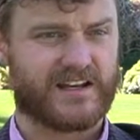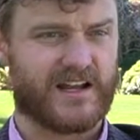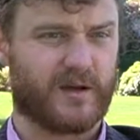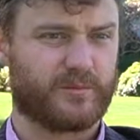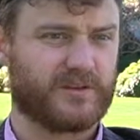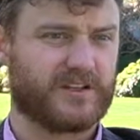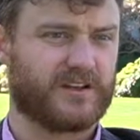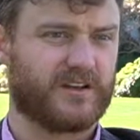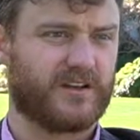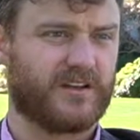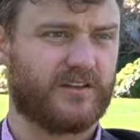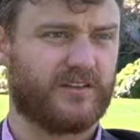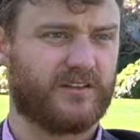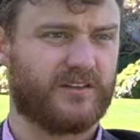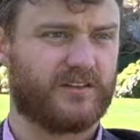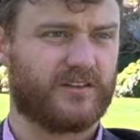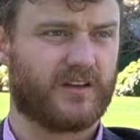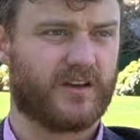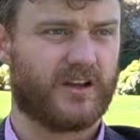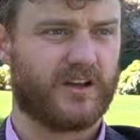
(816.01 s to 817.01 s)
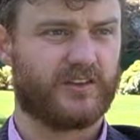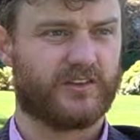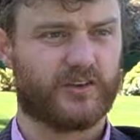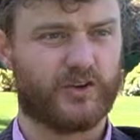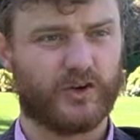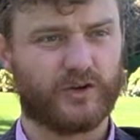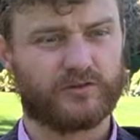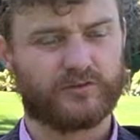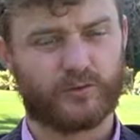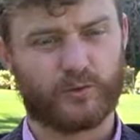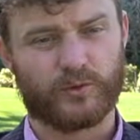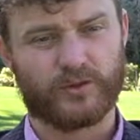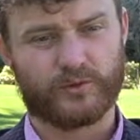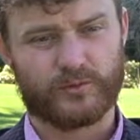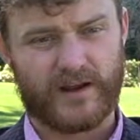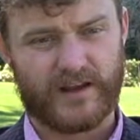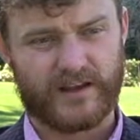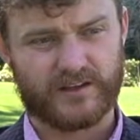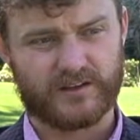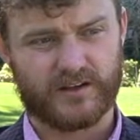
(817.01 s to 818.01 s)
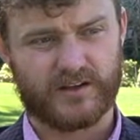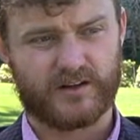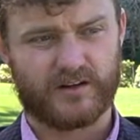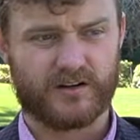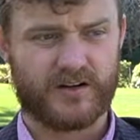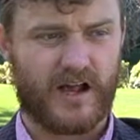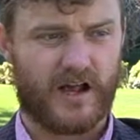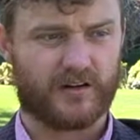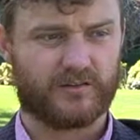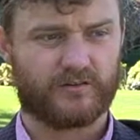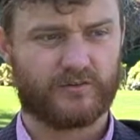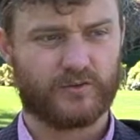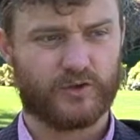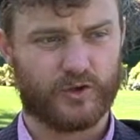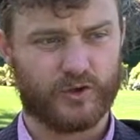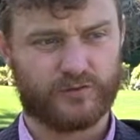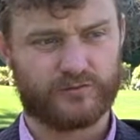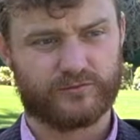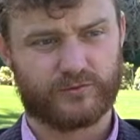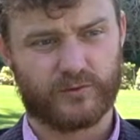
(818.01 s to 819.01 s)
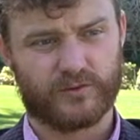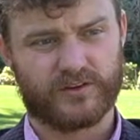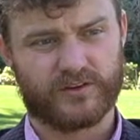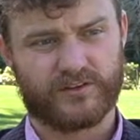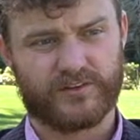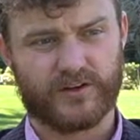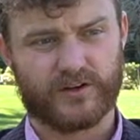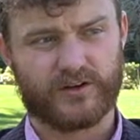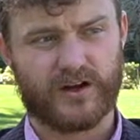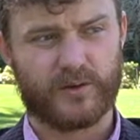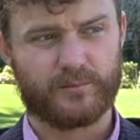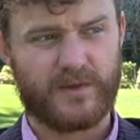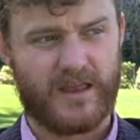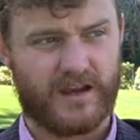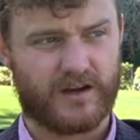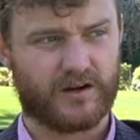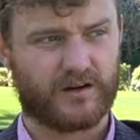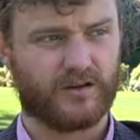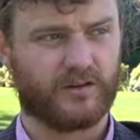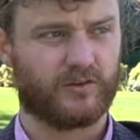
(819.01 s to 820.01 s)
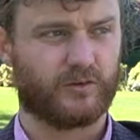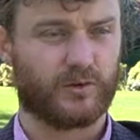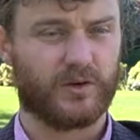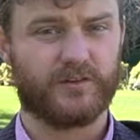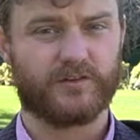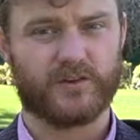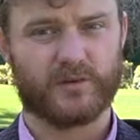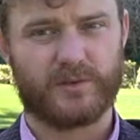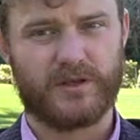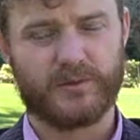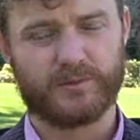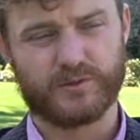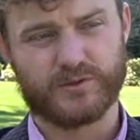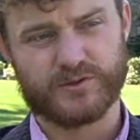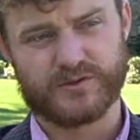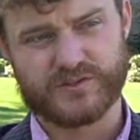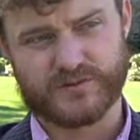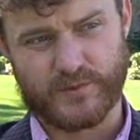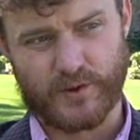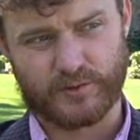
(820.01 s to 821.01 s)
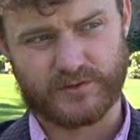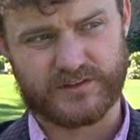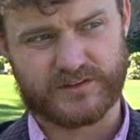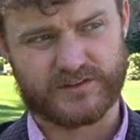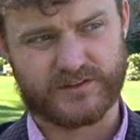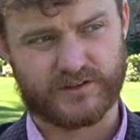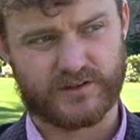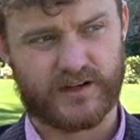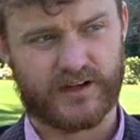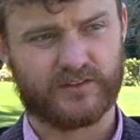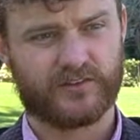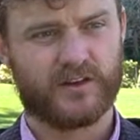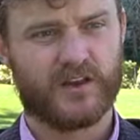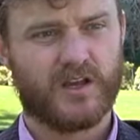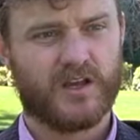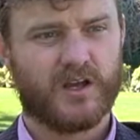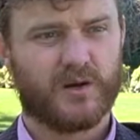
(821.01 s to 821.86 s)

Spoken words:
not because it's good for the regulator or not good for the cigarette makers or even the people who smoke the cigarettes,